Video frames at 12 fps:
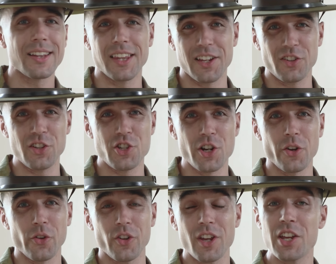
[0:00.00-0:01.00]
lazy
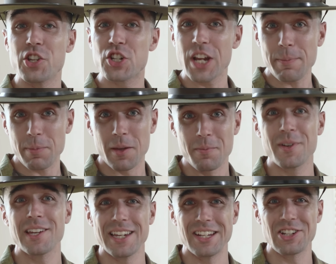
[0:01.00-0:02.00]
Joes and shape them
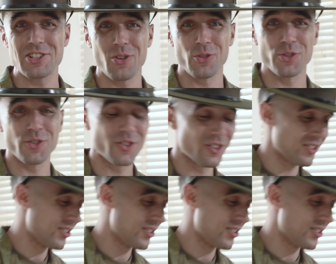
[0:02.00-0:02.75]
into soldiers.